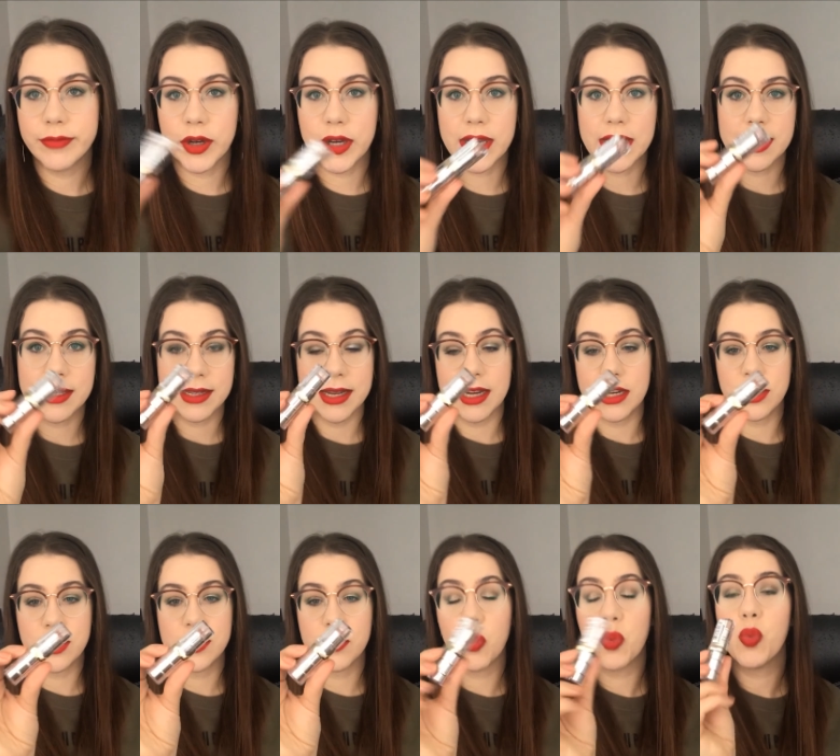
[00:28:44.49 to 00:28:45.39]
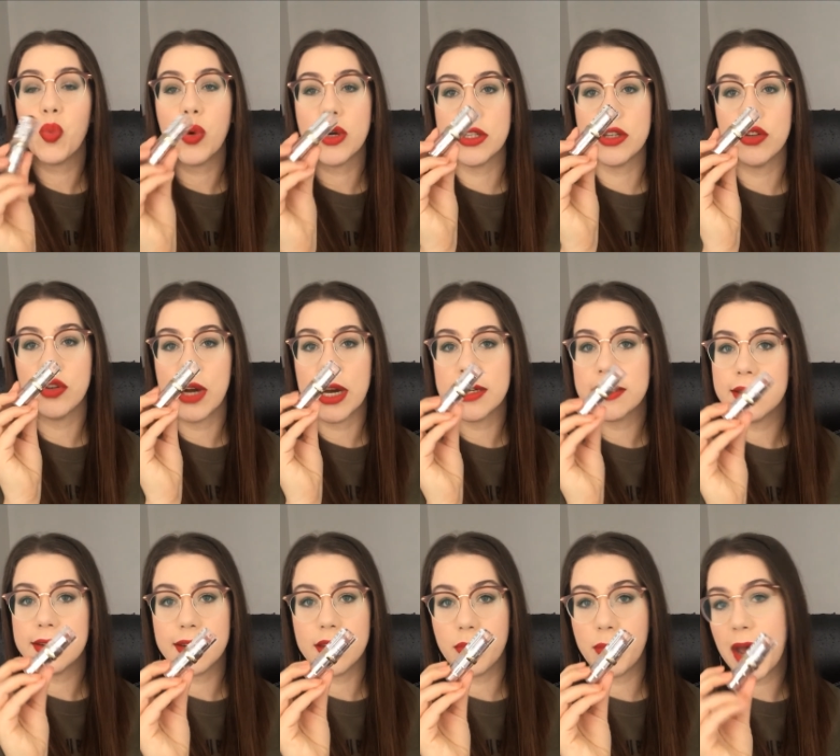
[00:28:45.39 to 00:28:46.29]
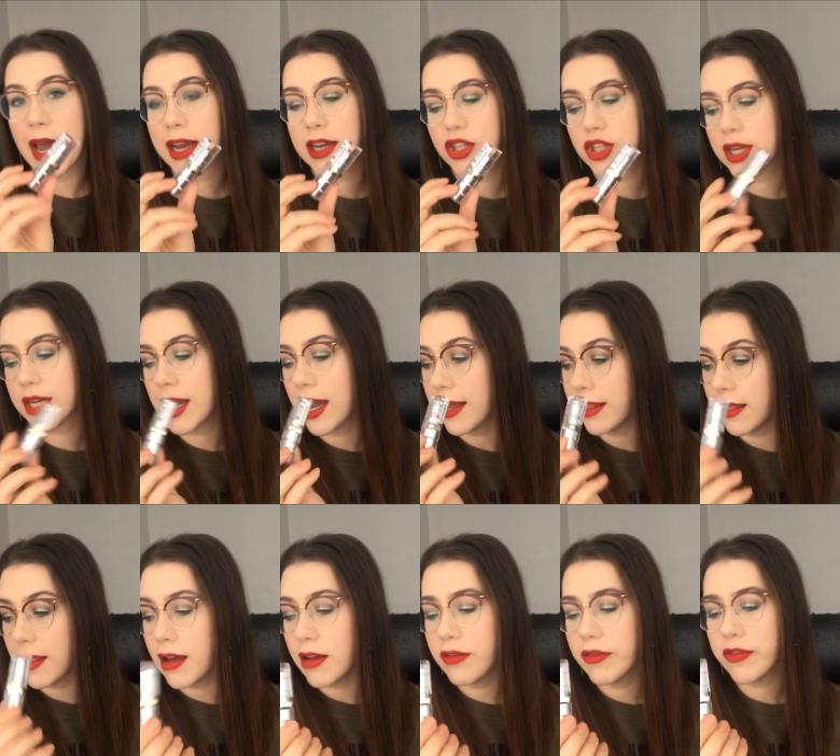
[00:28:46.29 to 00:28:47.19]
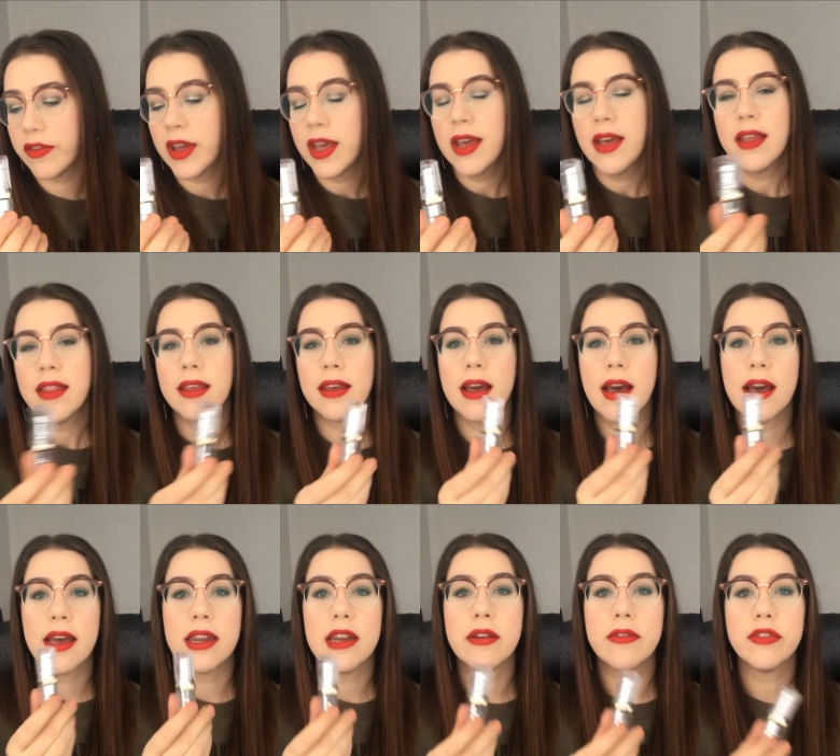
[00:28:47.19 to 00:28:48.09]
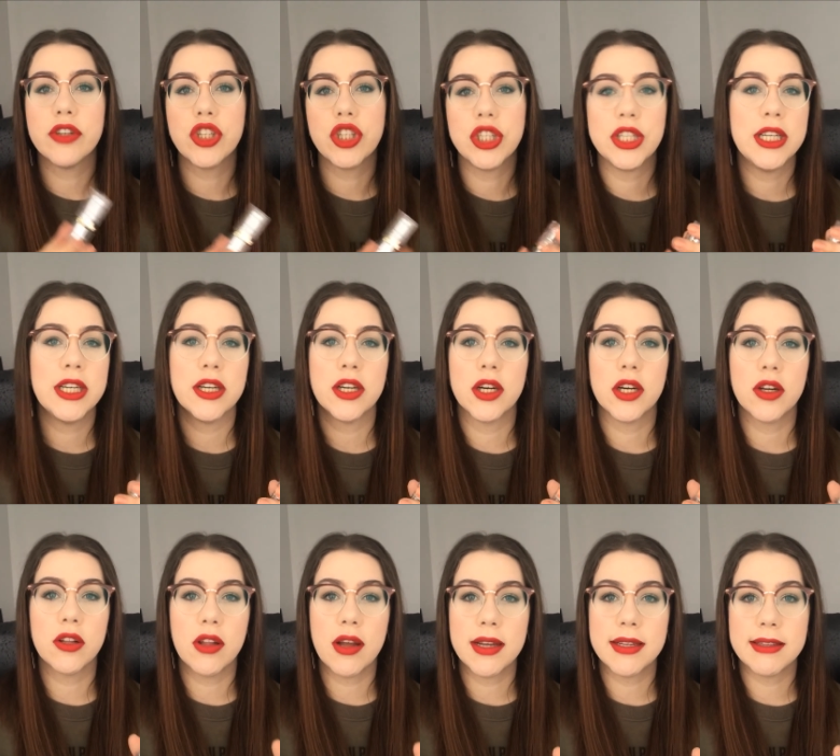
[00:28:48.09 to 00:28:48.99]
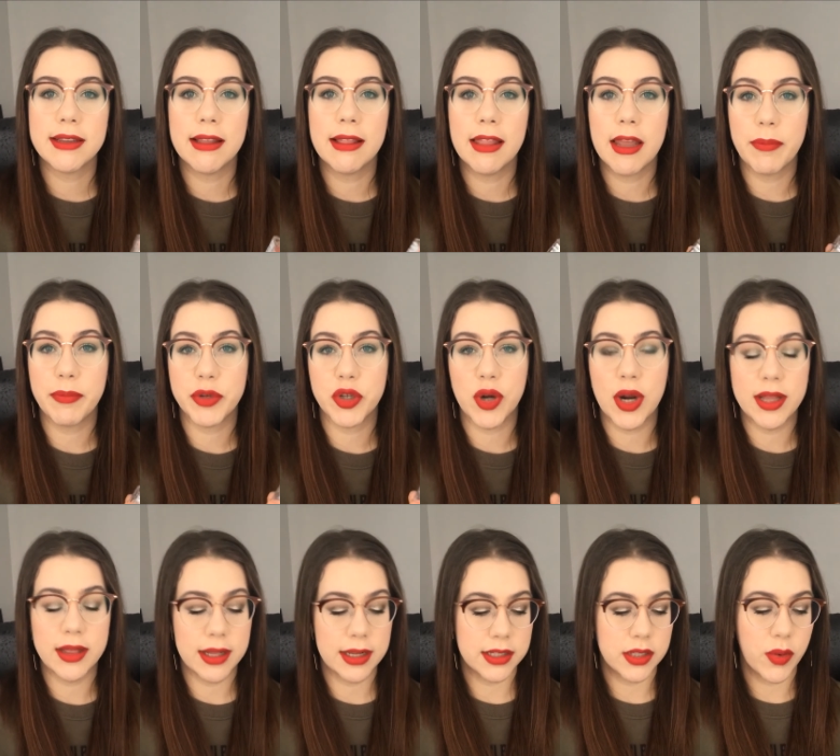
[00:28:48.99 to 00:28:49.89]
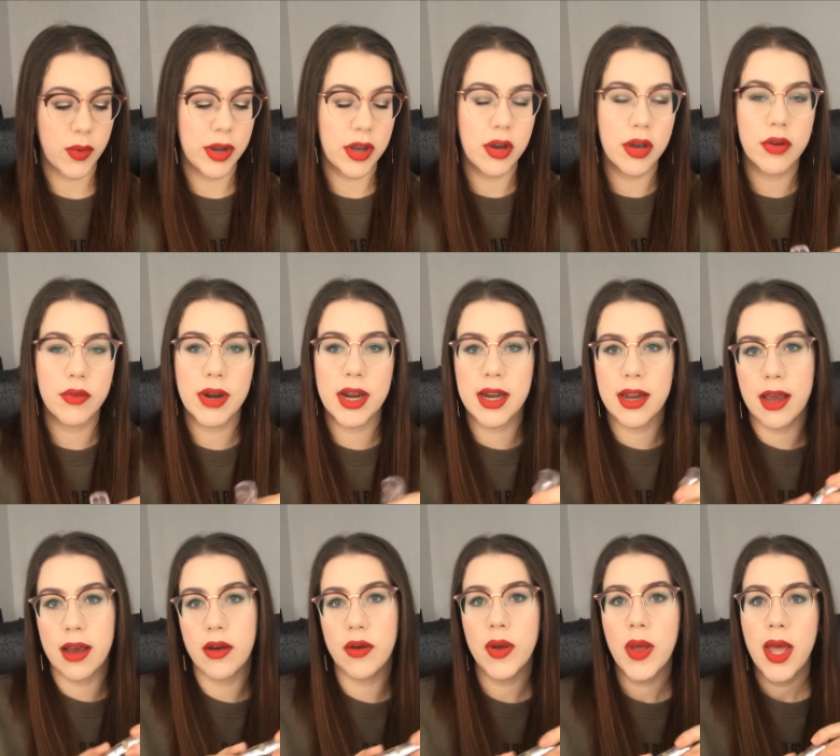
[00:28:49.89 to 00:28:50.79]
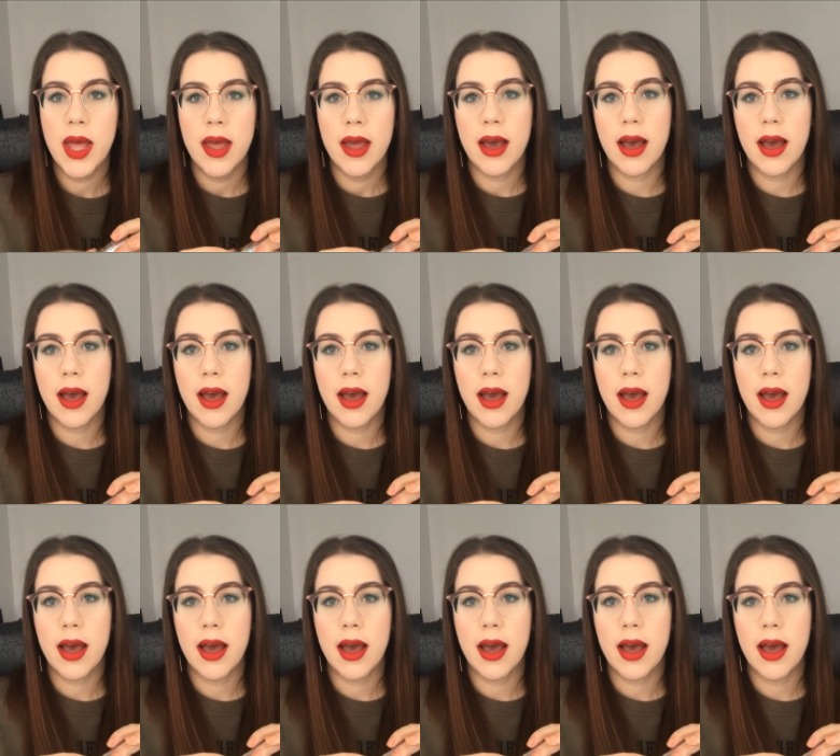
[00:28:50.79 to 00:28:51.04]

What can I say? I just was attracted to the packaging. I love the kind of sheer glossy lip trend that's going on right now.